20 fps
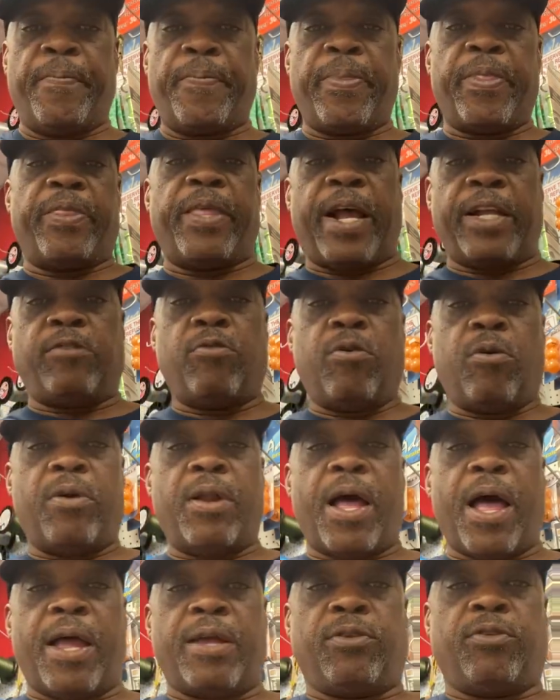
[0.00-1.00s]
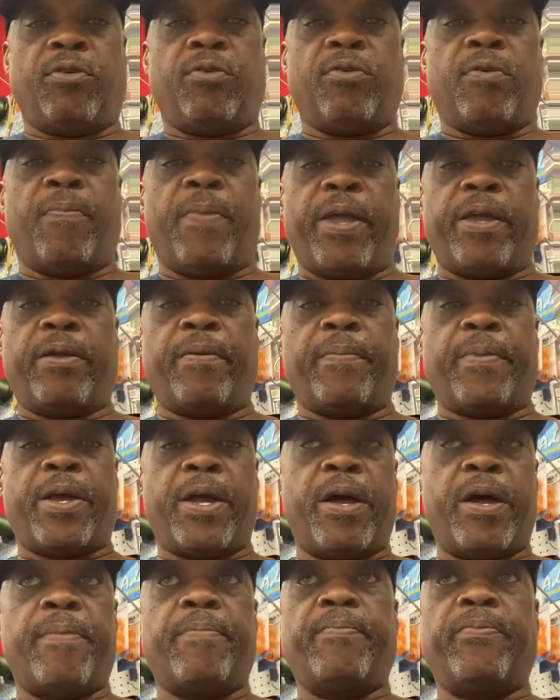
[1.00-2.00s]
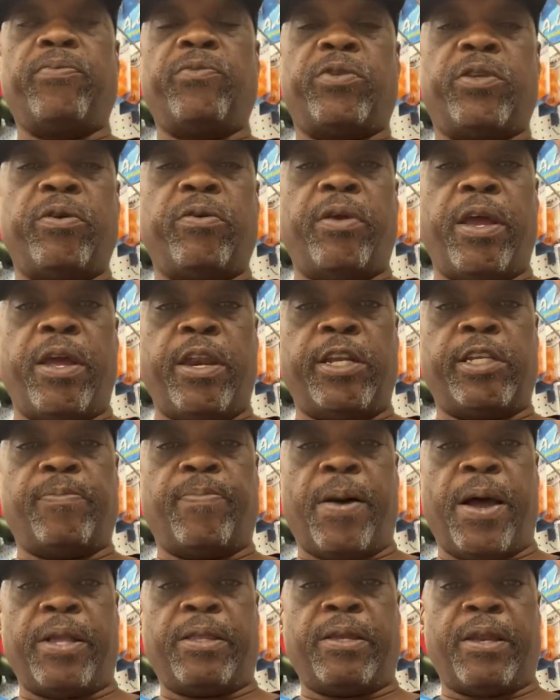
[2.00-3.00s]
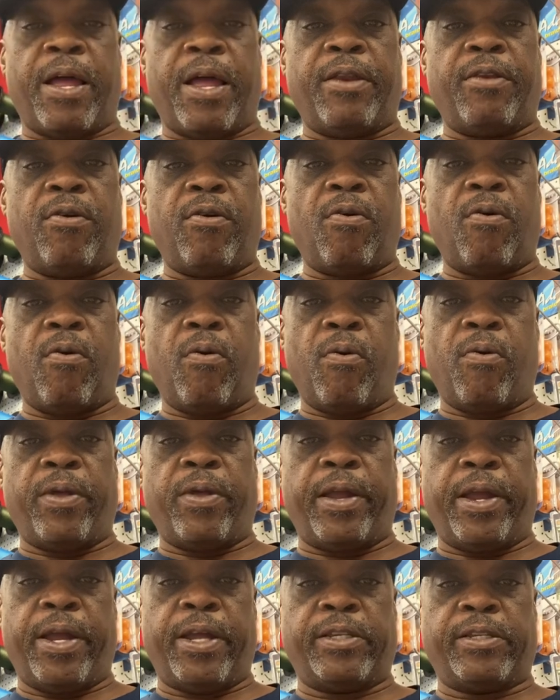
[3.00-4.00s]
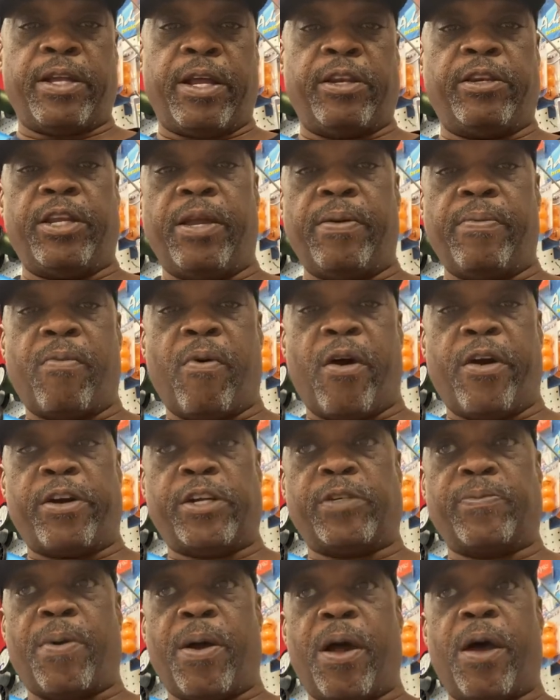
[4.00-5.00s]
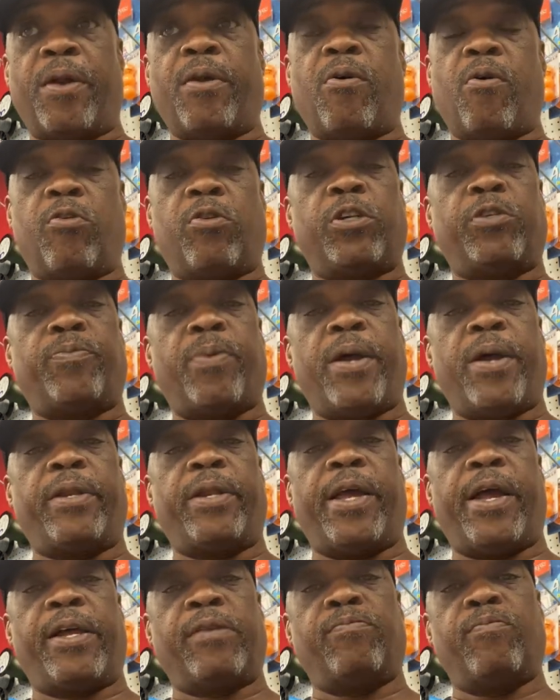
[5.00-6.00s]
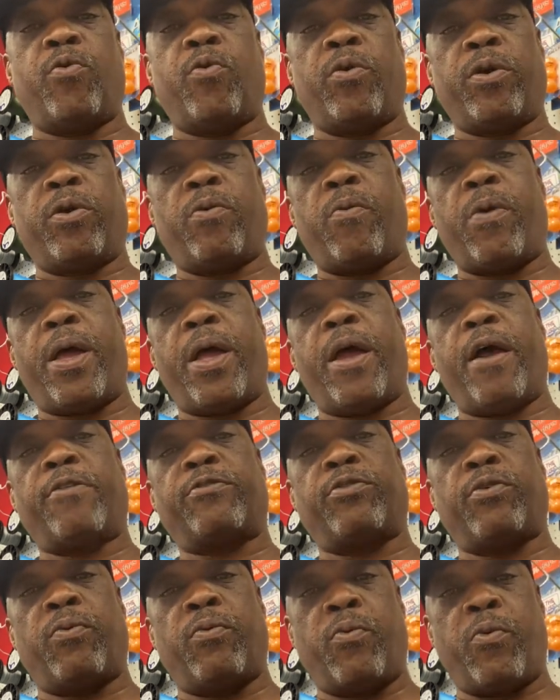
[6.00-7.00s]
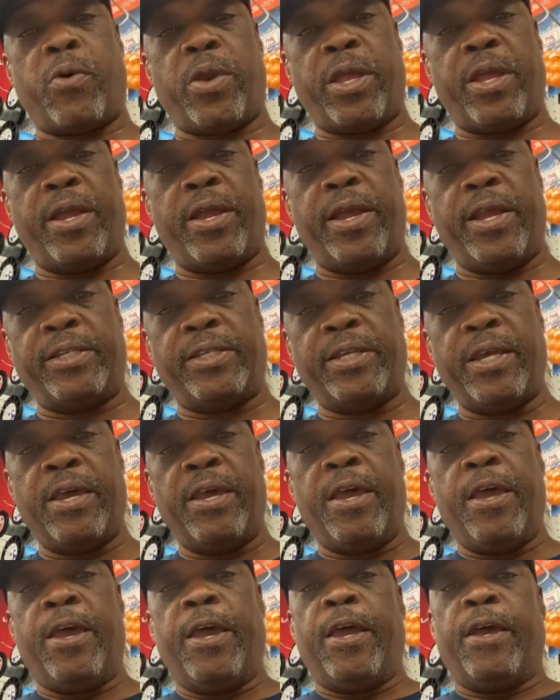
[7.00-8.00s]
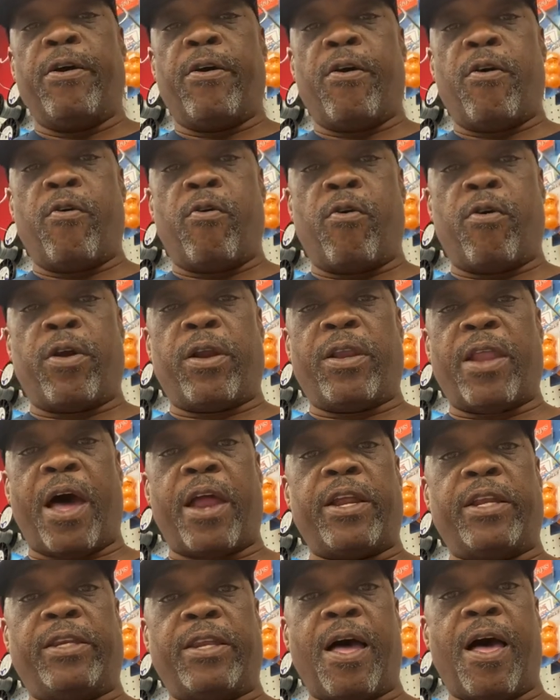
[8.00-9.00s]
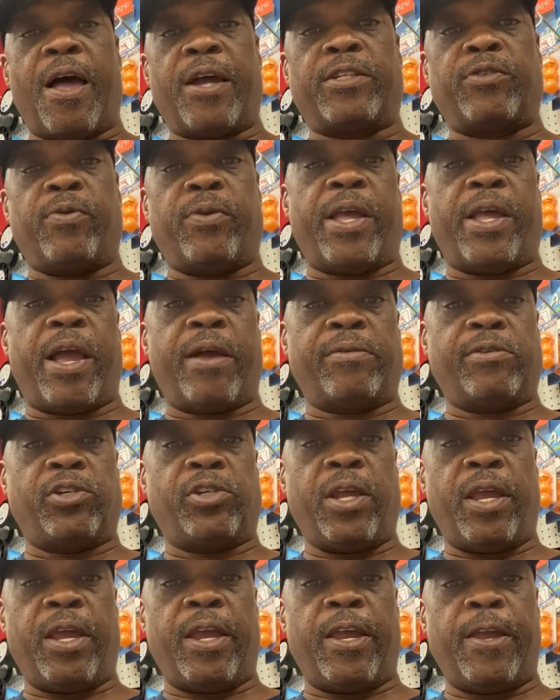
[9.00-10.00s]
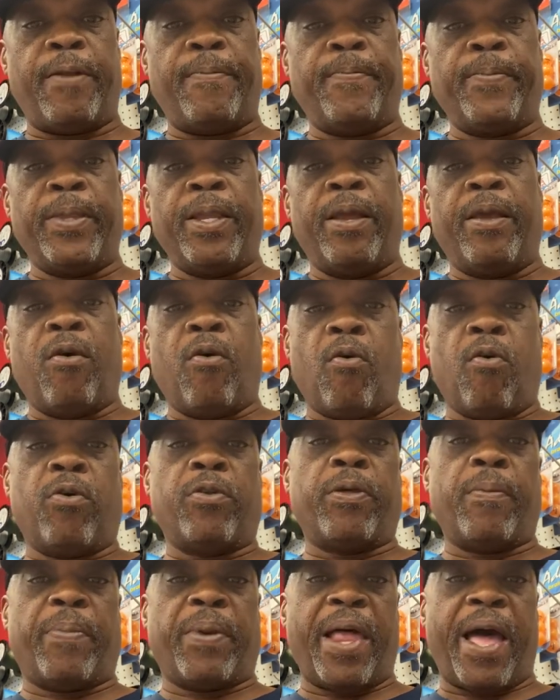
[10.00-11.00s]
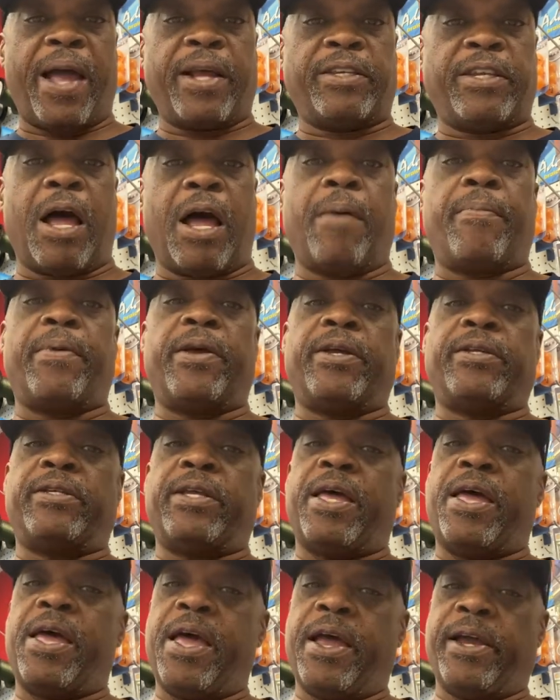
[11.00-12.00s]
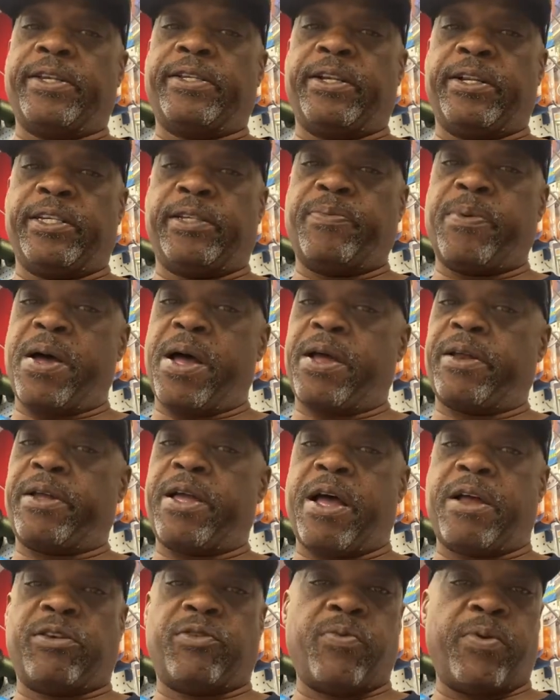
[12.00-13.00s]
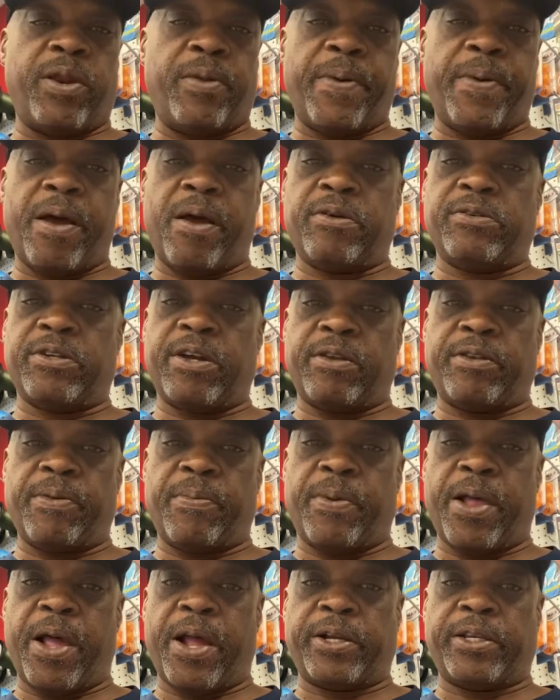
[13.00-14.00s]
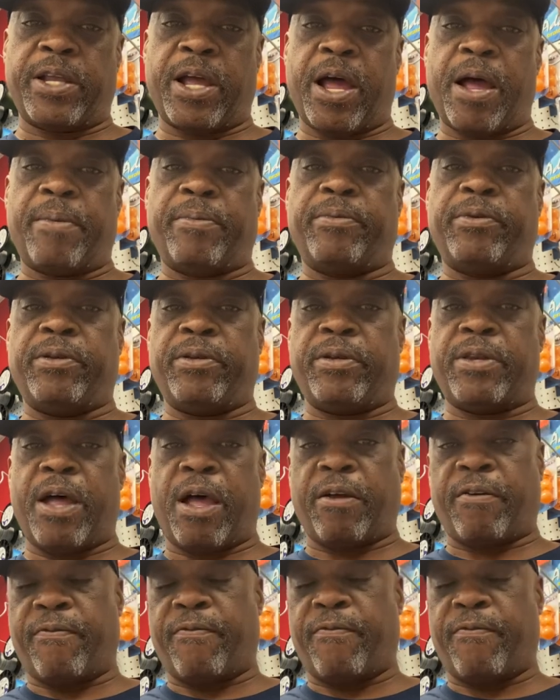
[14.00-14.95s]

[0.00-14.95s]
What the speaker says: That's what I do to make them come to any spot that I know is a deep water spot, or a spot that has more grass or reeds, or a lot of docks where they have shade, or the blacktop is an excellent spot. Got 20 pounds off the blacktop. stock.